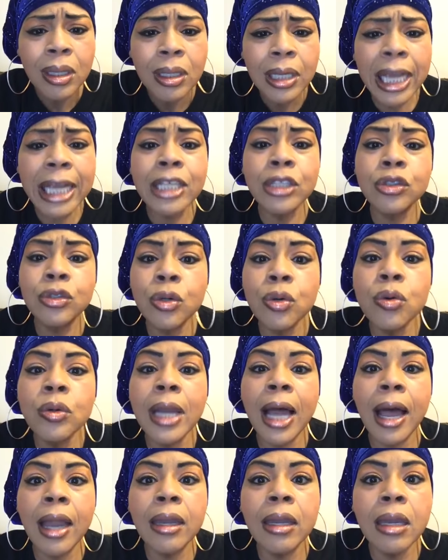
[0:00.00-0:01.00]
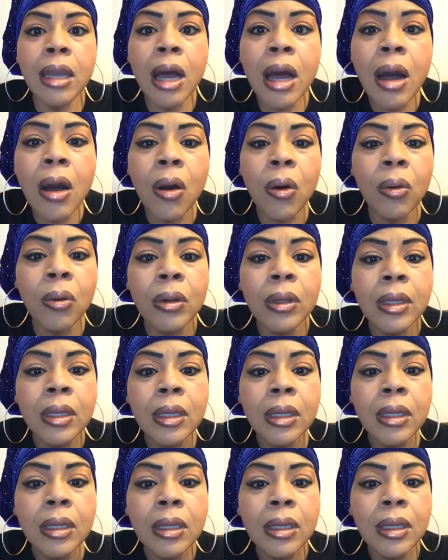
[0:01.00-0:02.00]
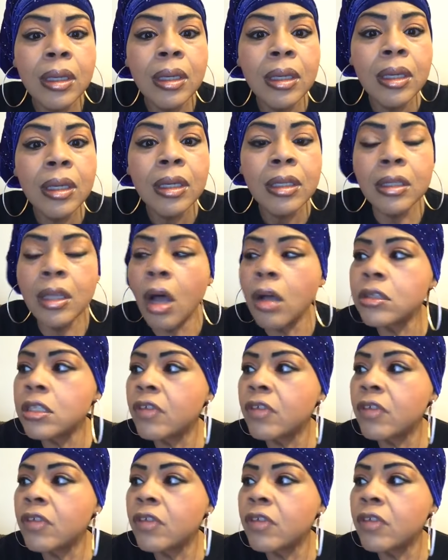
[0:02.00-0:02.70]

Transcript: They do not know. Those